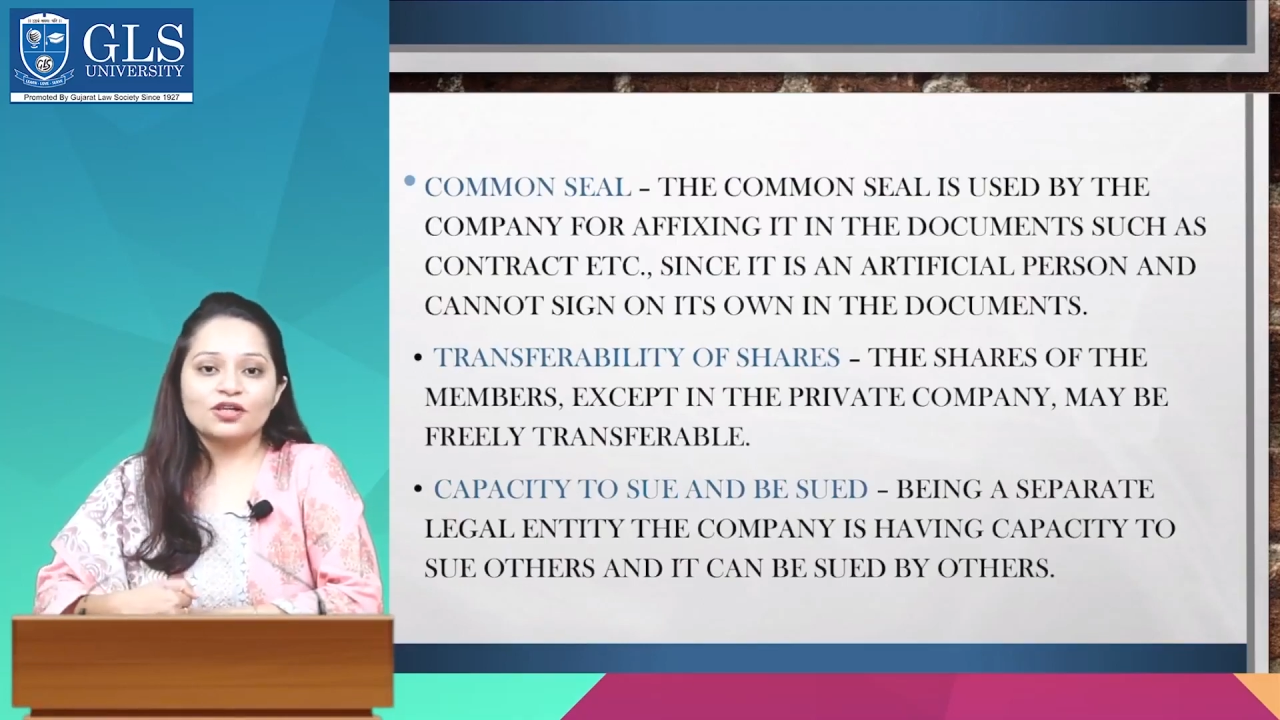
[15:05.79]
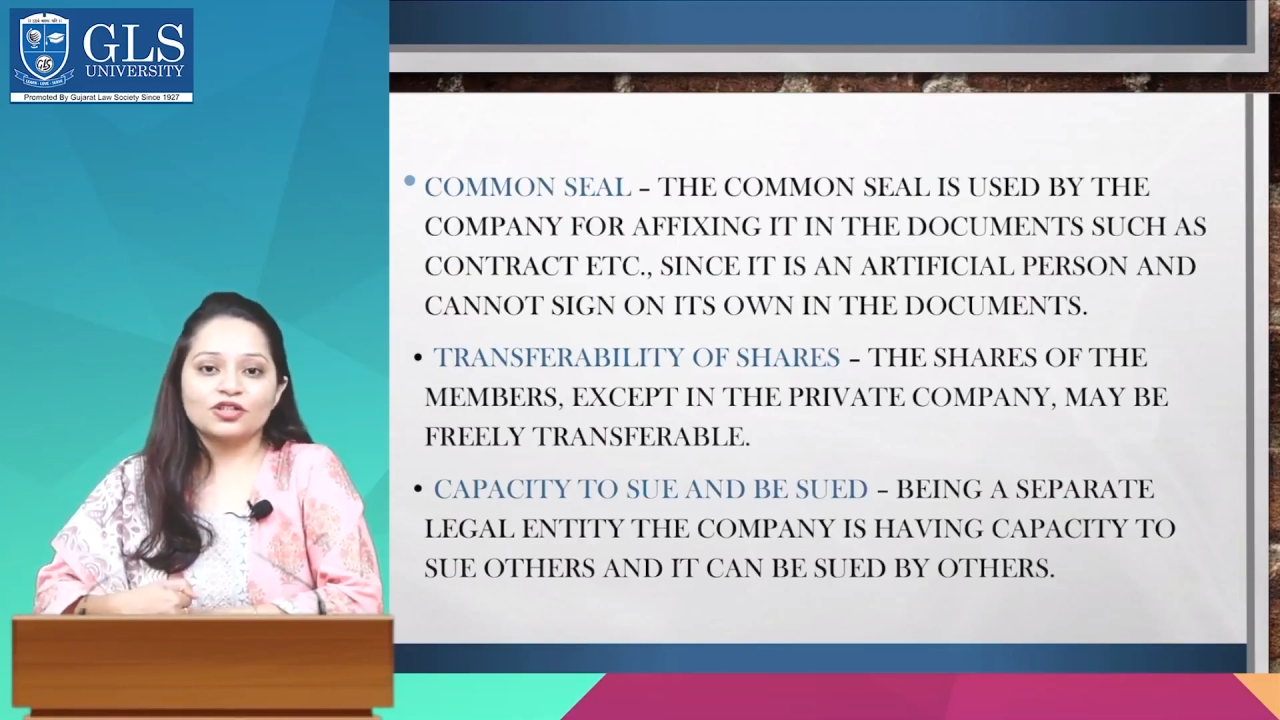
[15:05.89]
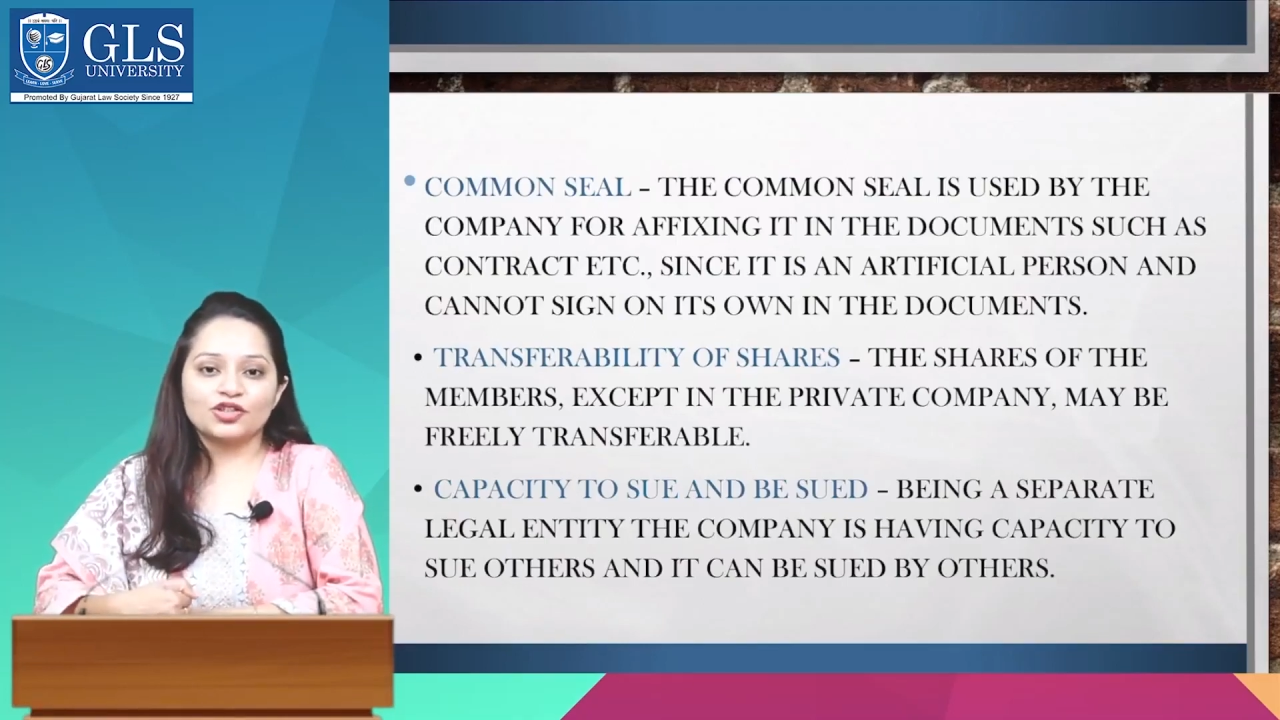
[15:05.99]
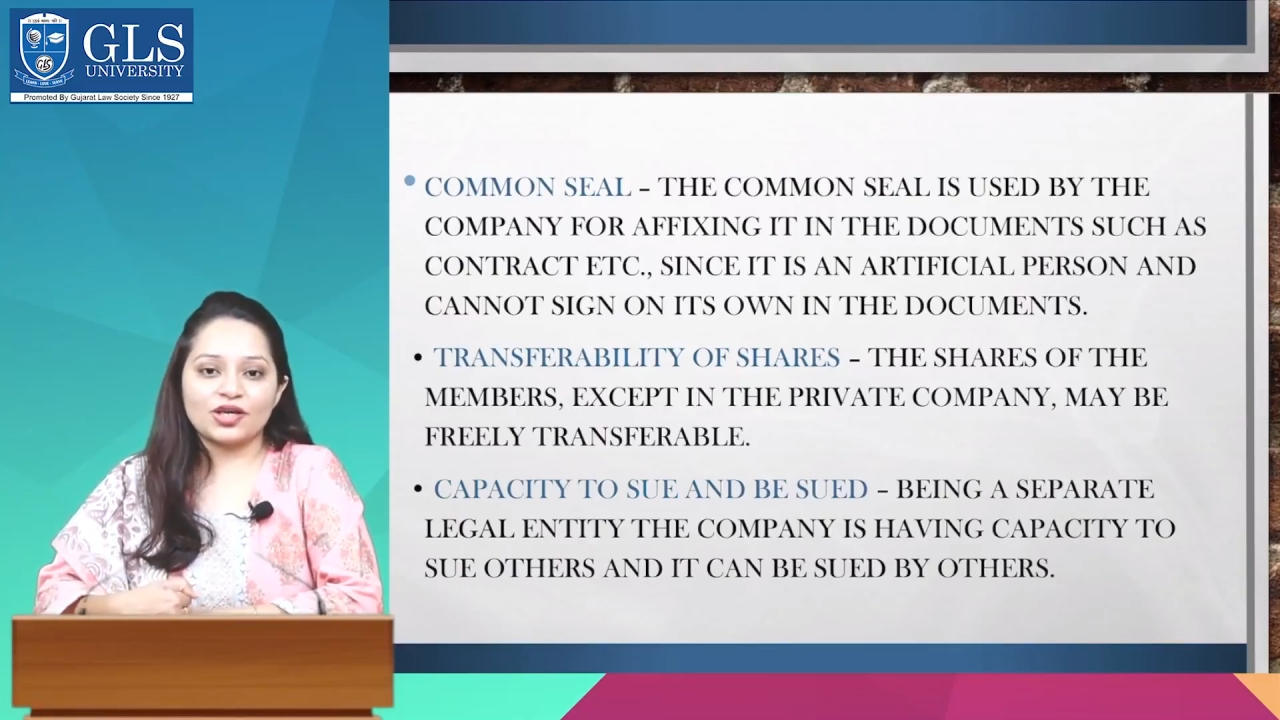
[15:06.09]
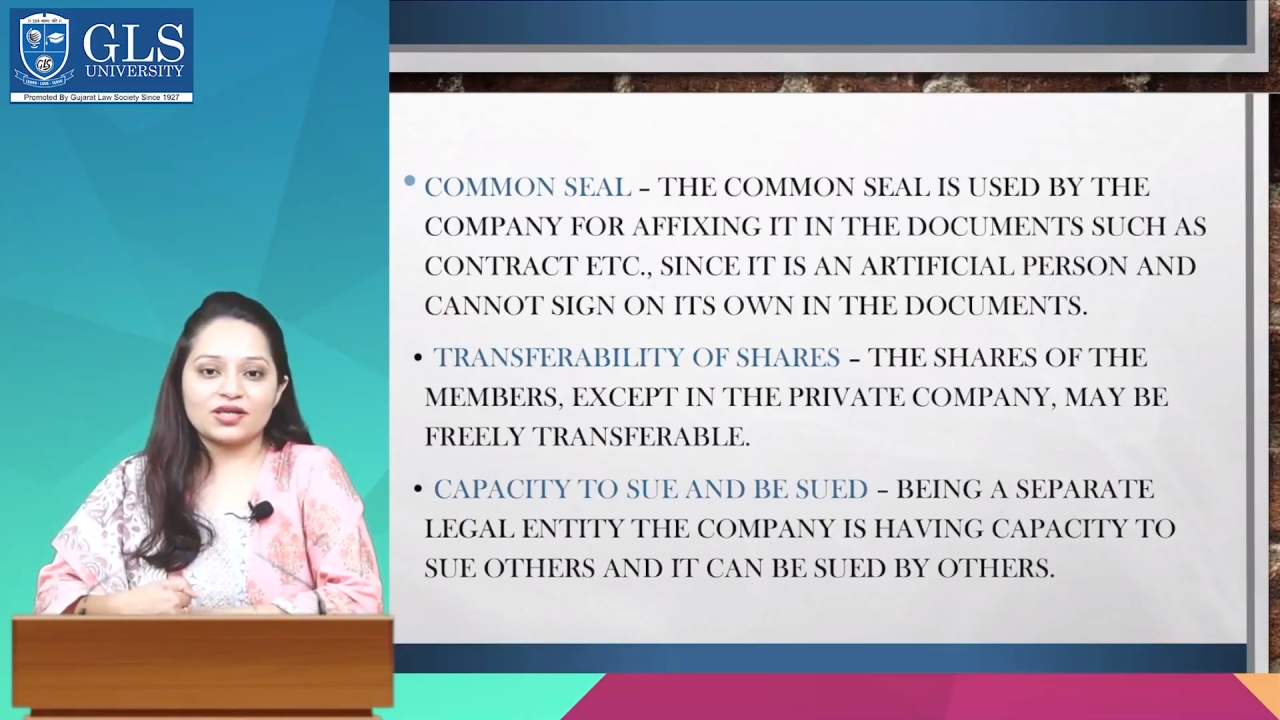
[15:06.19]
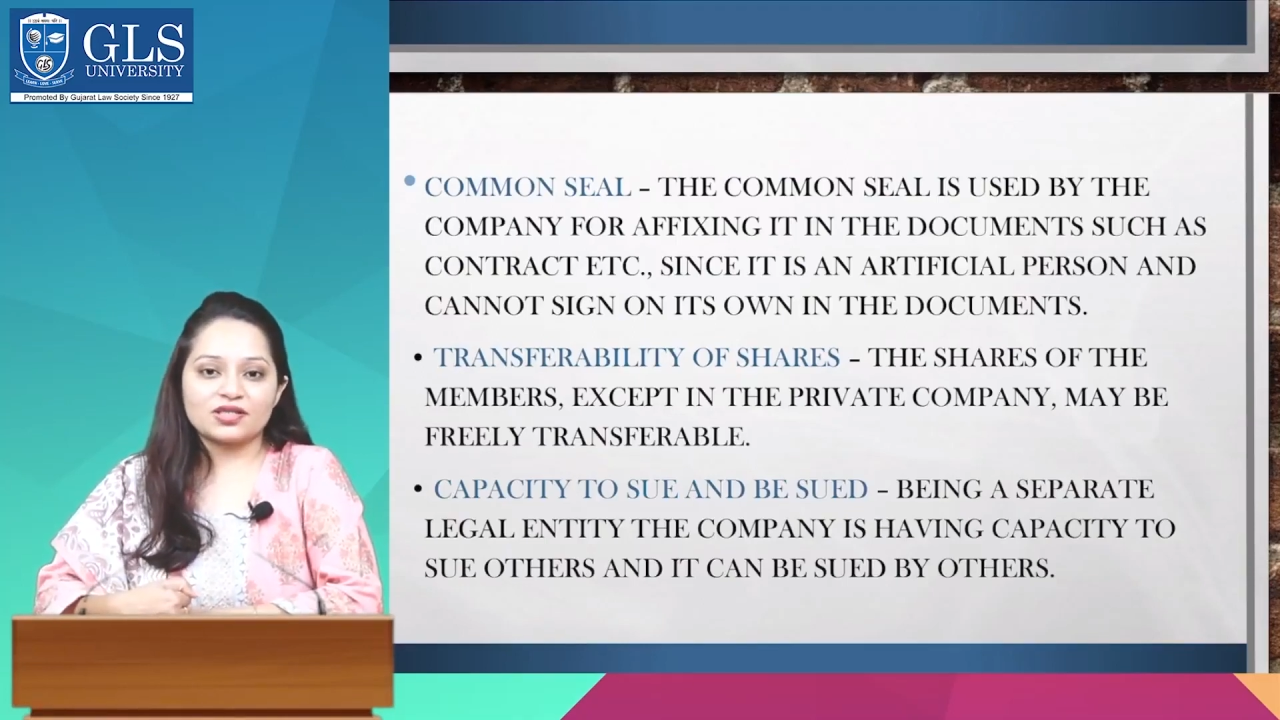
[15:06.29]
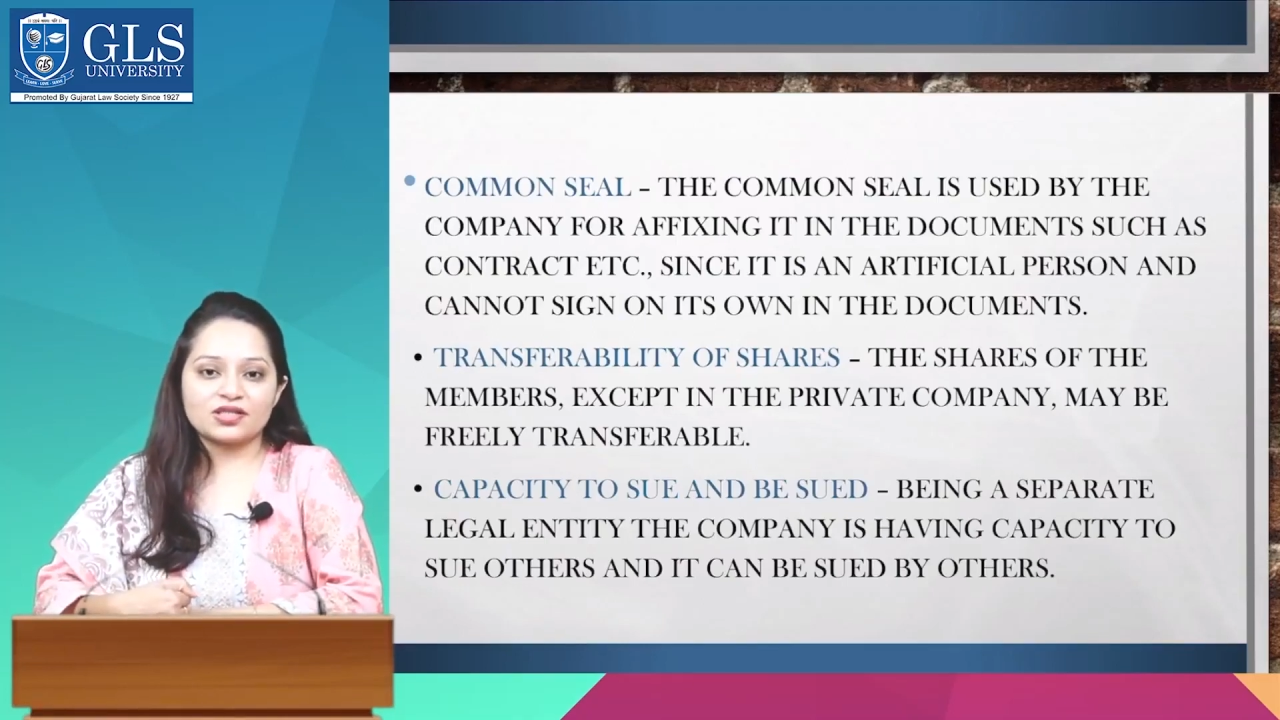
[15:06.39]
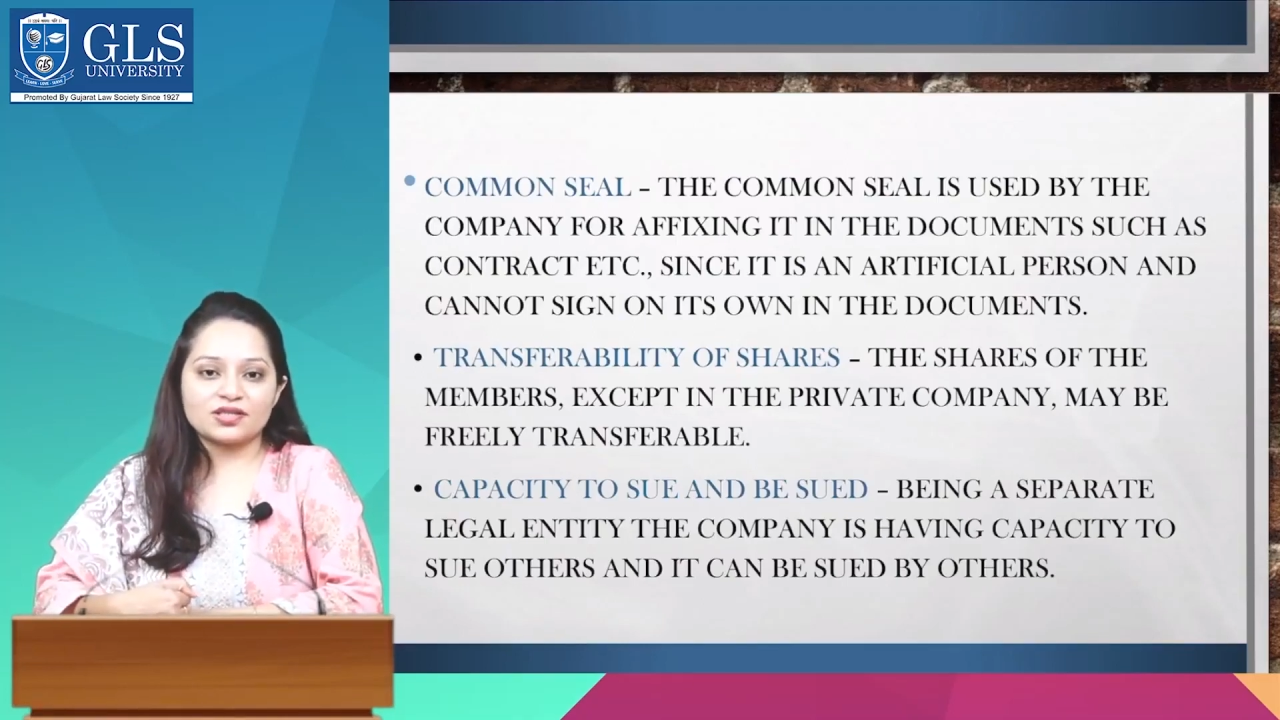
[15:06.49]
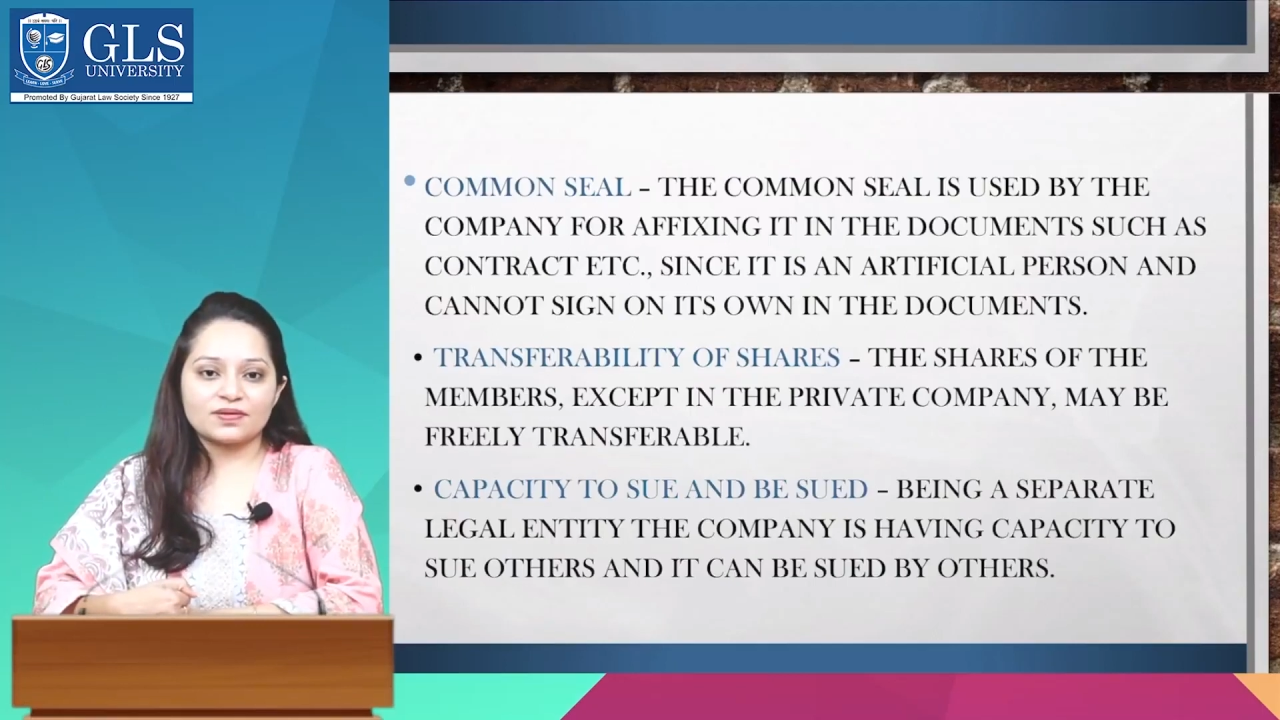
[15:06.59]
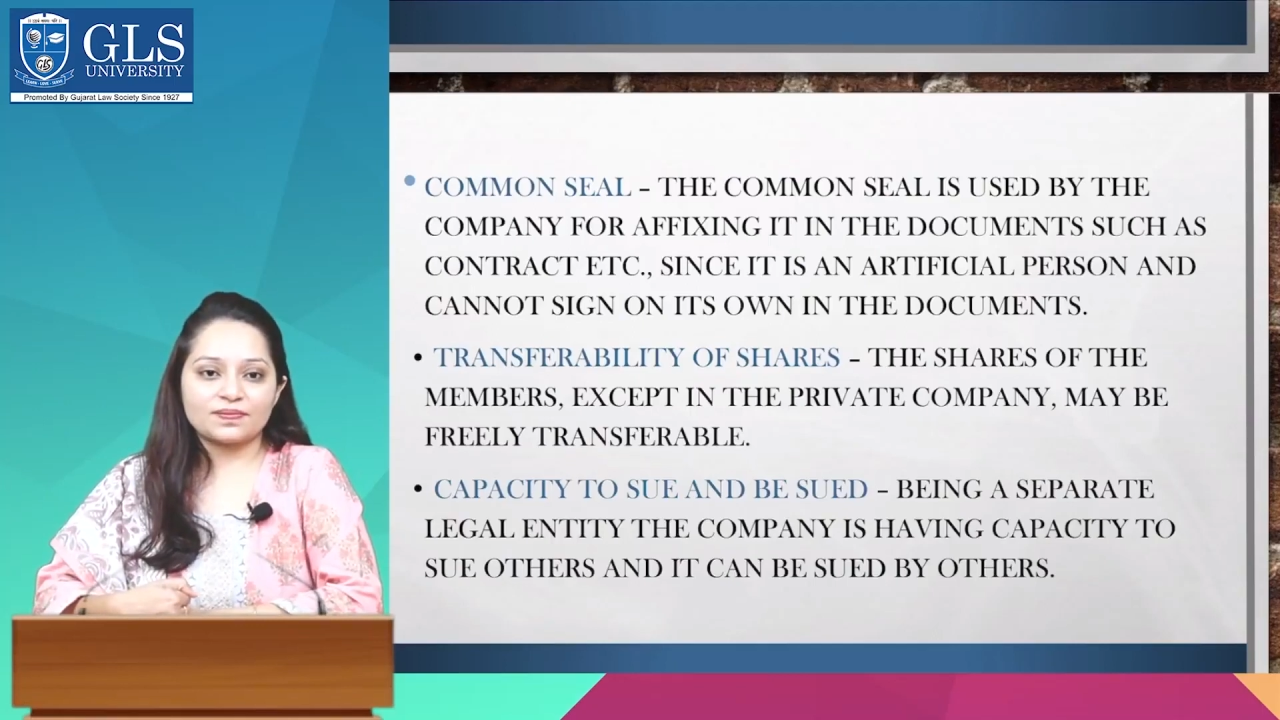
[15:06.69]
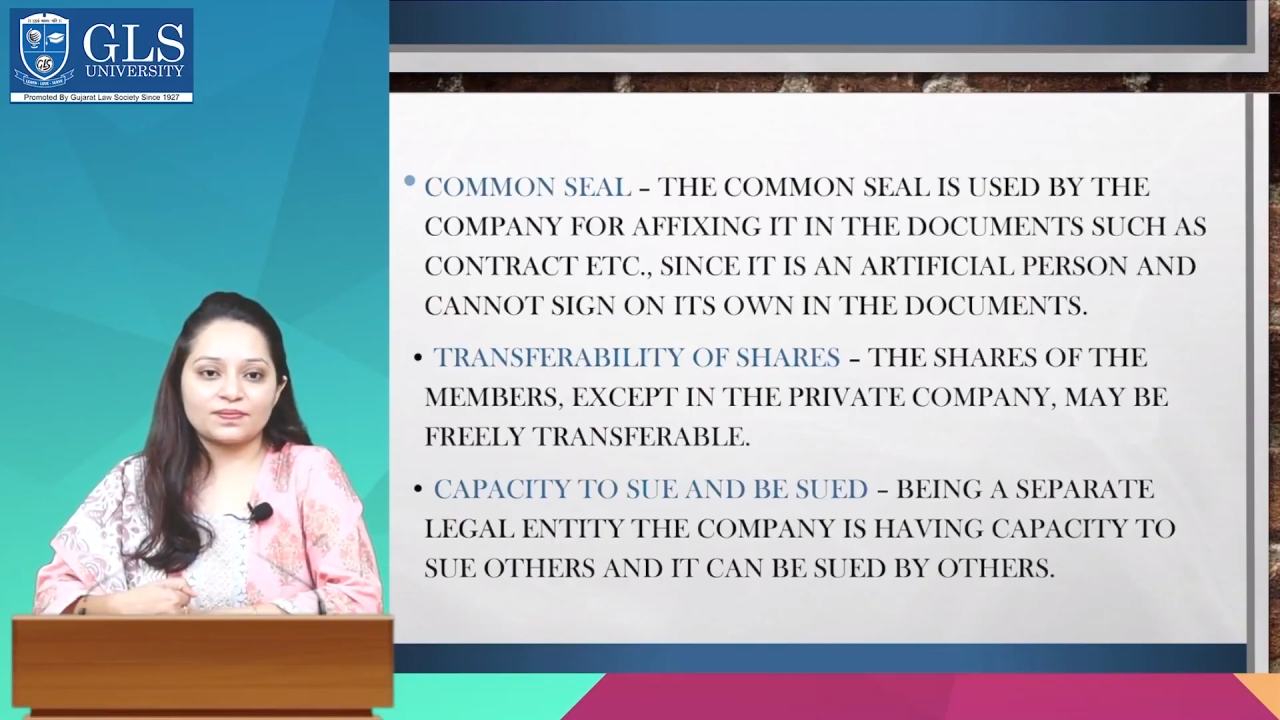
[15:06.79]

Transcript: shares.